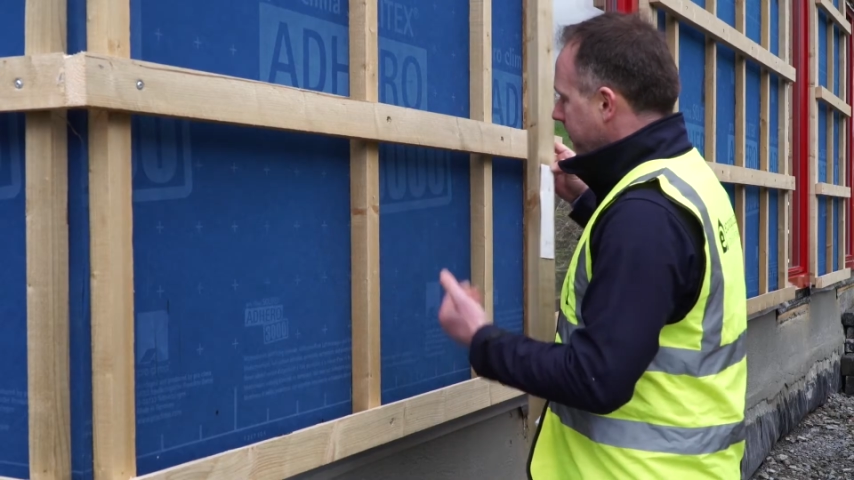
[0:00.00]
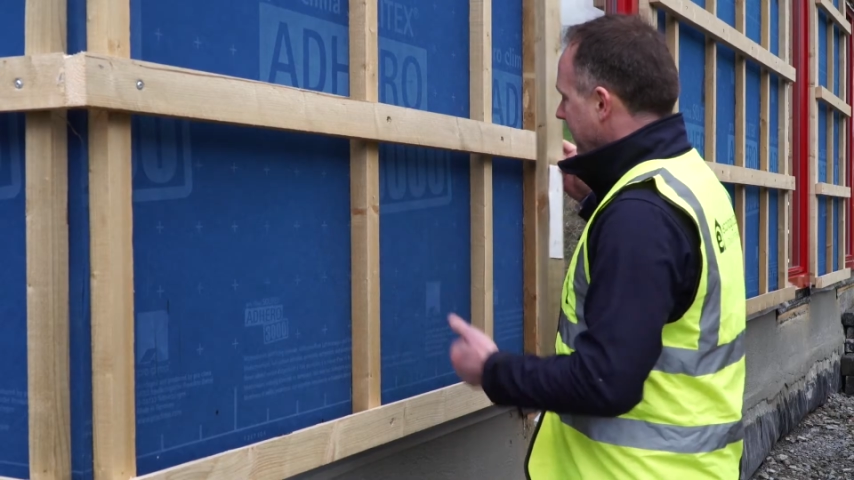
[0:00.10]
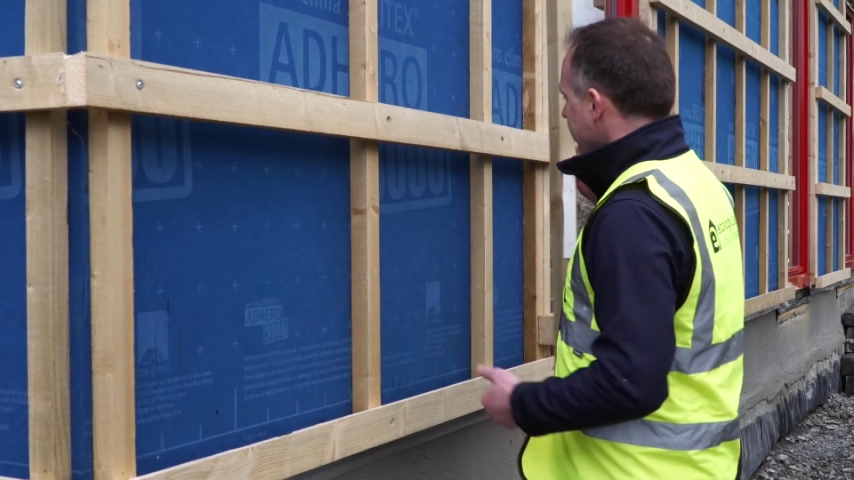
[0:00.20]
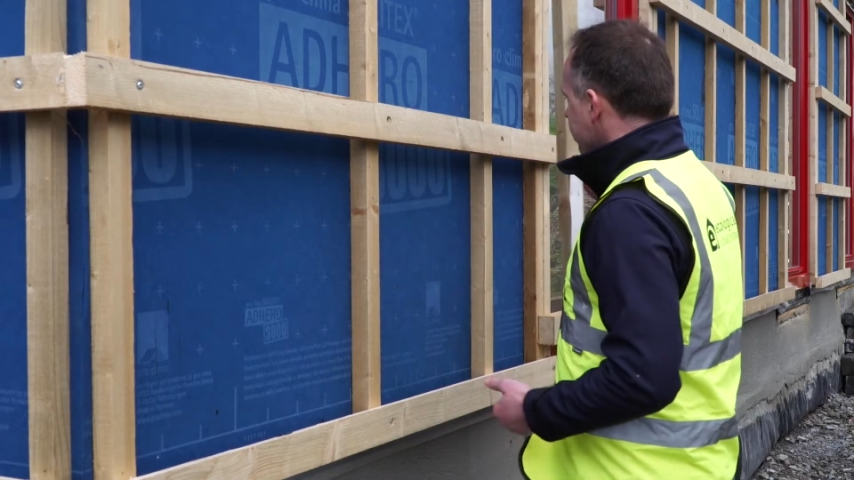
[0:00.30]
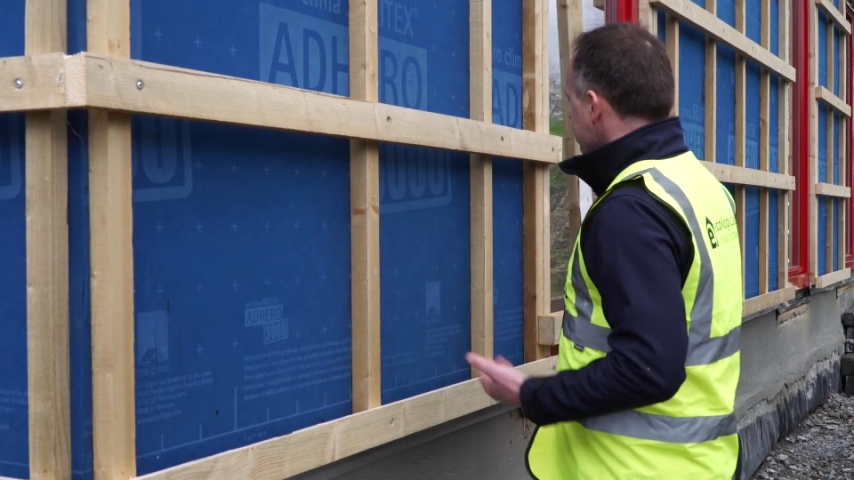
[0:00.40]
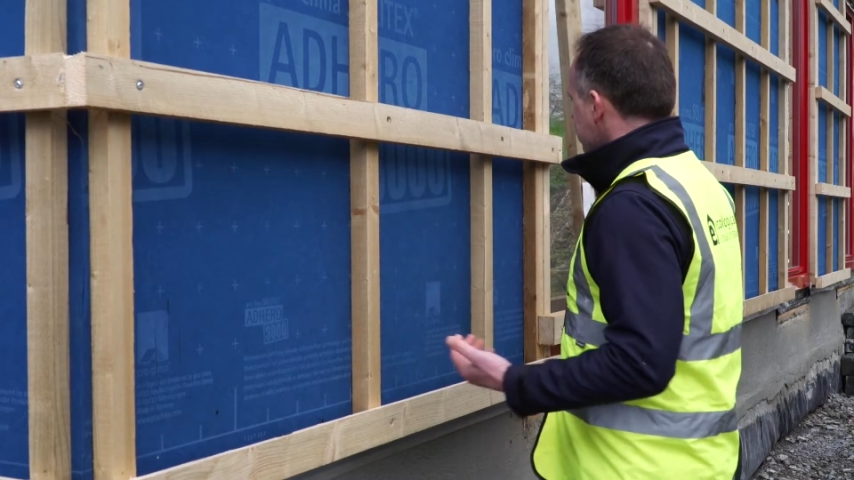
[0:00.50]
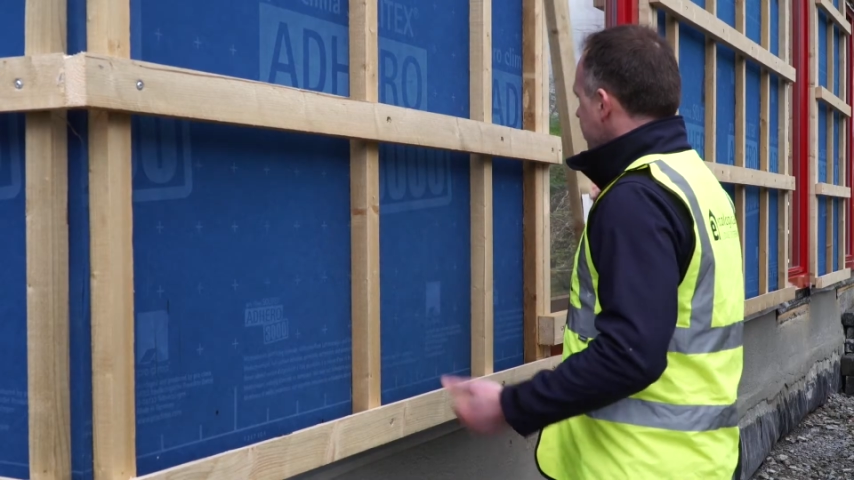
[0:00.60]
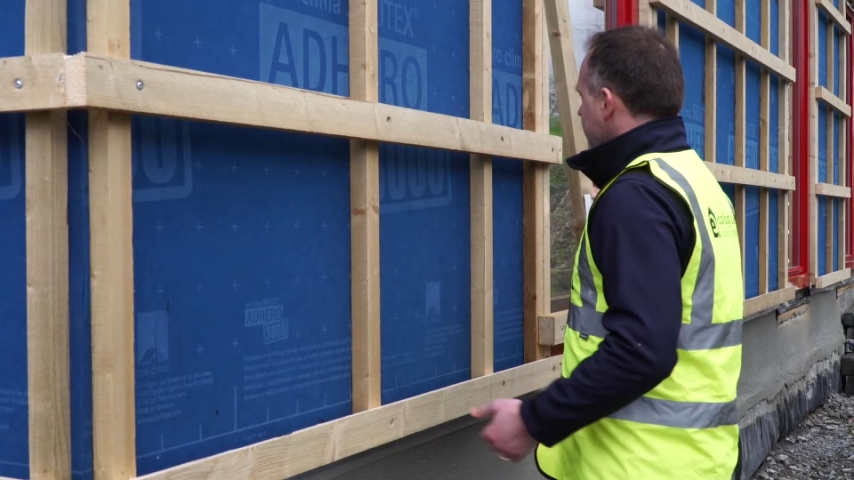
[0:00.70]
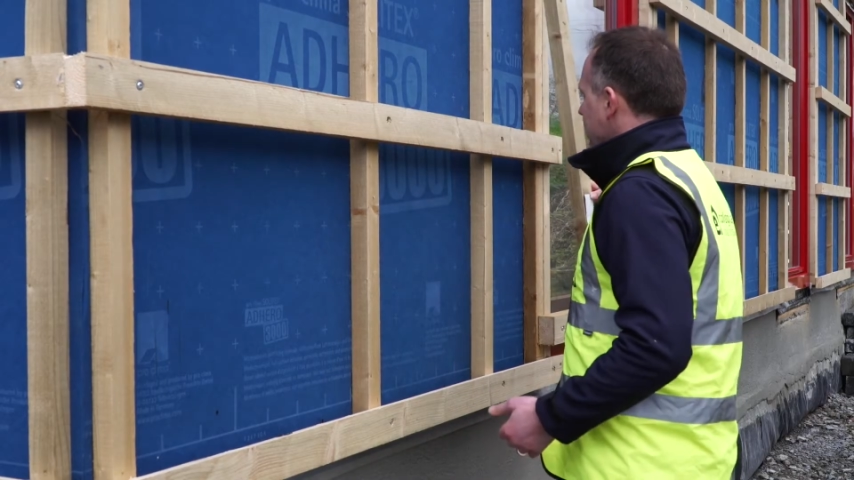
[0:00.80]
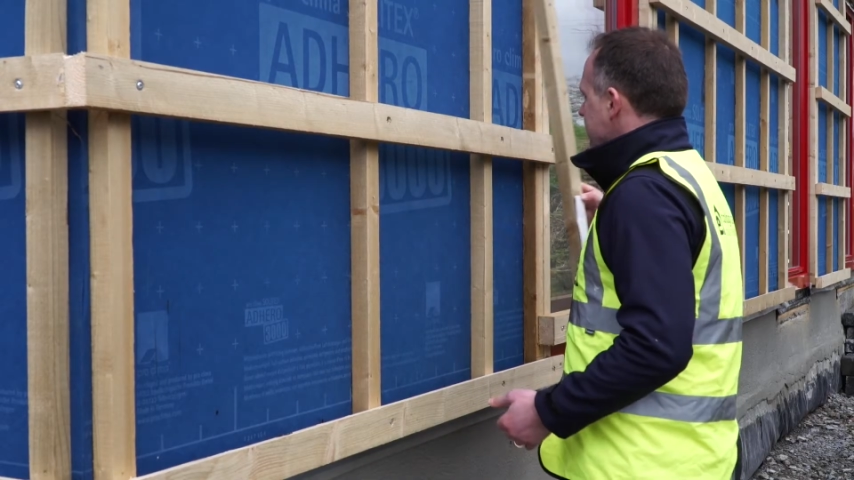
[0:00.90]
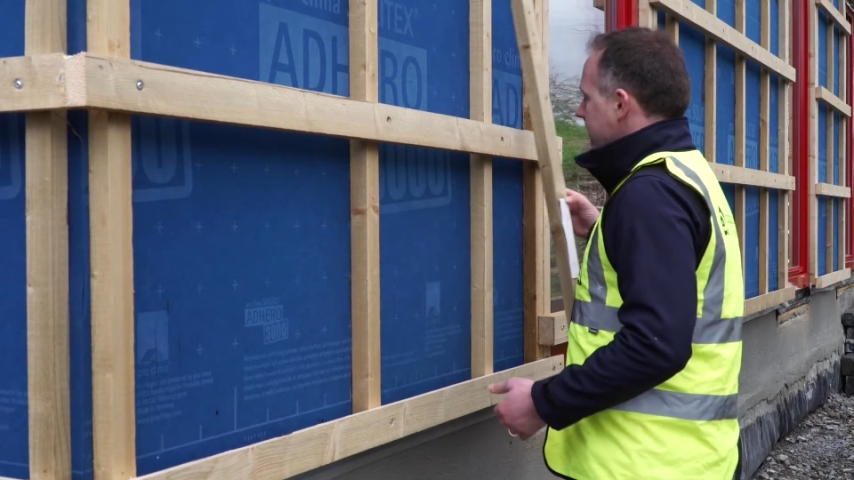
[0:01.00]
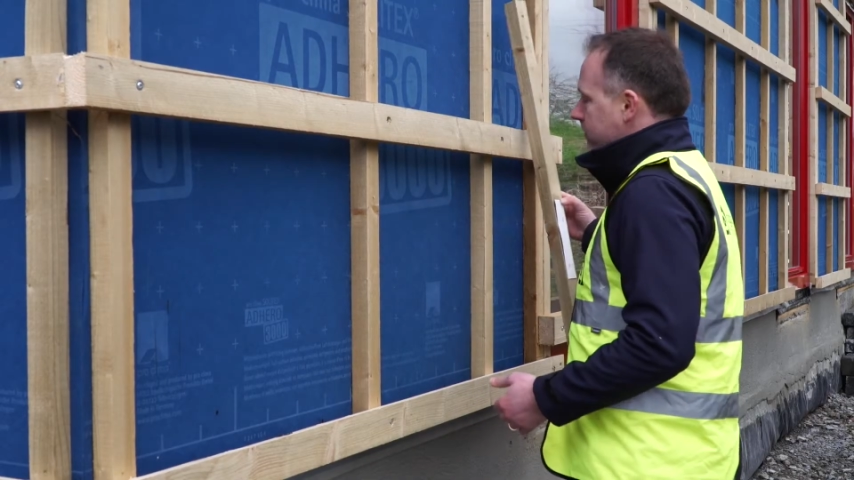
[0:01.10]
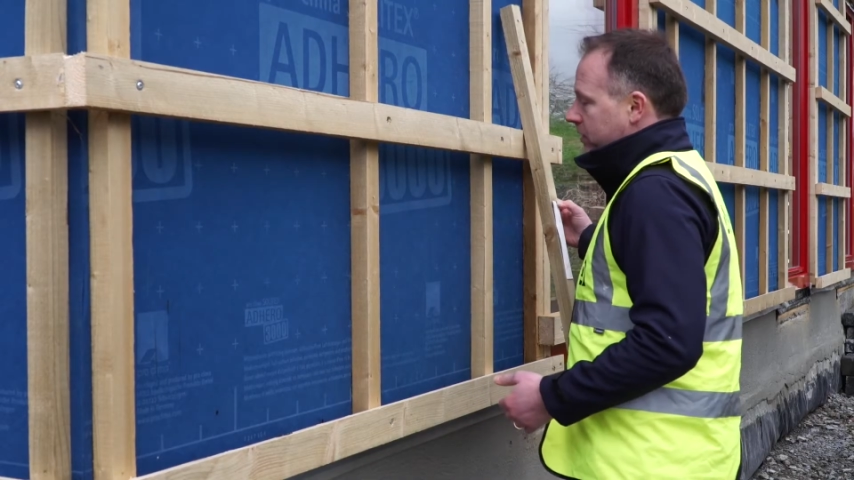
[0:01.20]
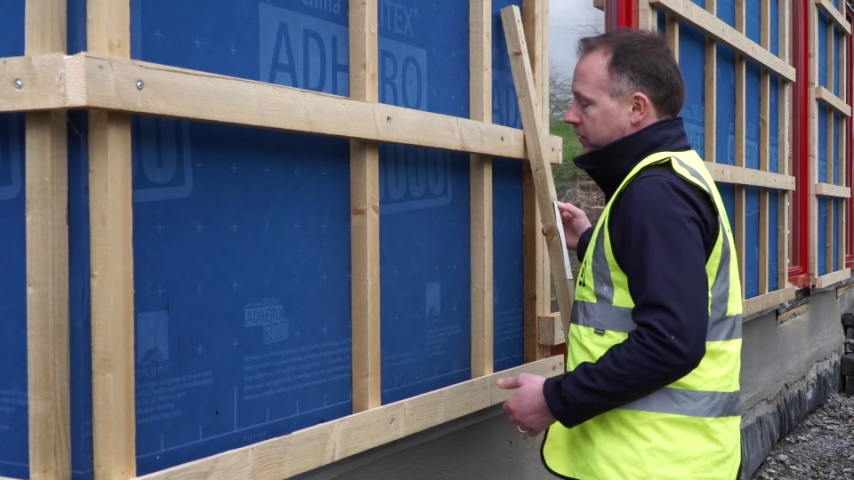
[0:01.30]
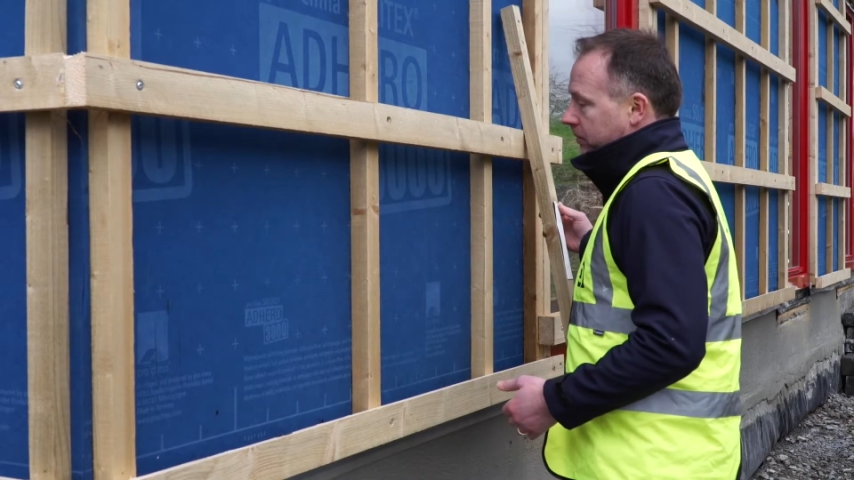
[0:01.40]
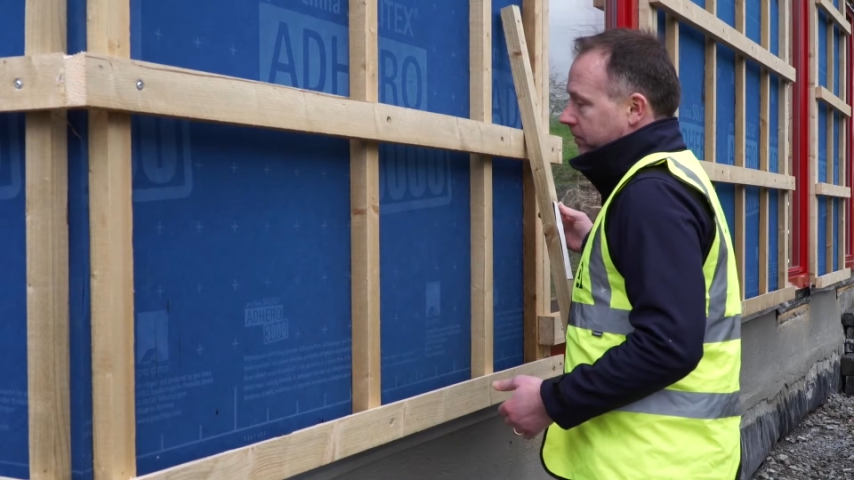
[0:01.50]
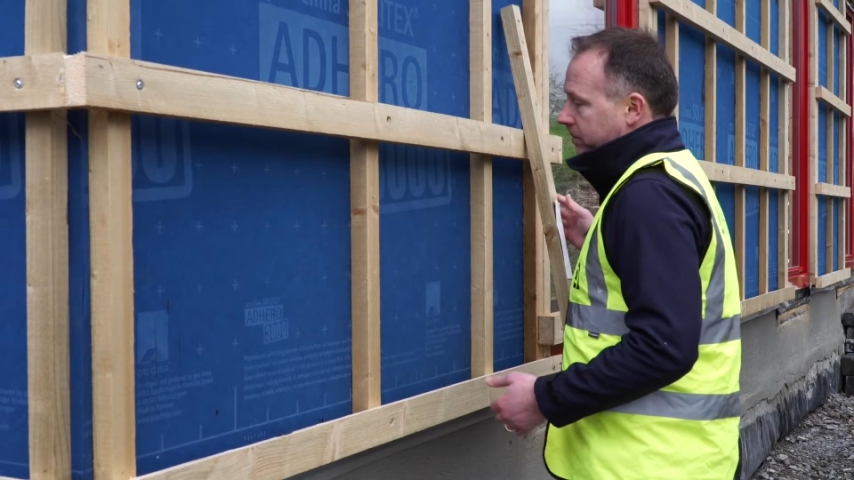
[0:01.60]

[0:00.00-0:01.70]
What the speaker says: pierce the fixing through.